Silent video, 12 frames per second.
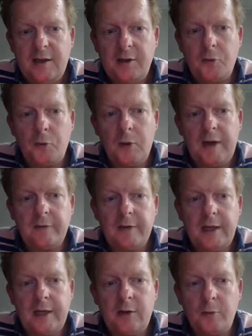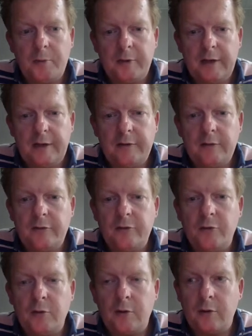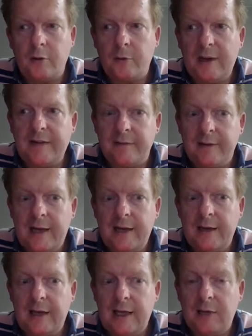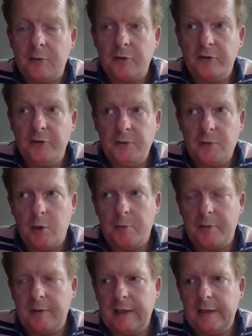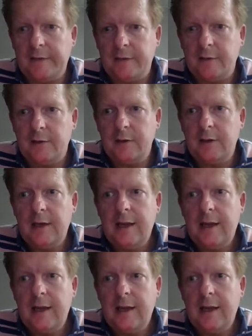greater than operator to a greater than and equal to operator,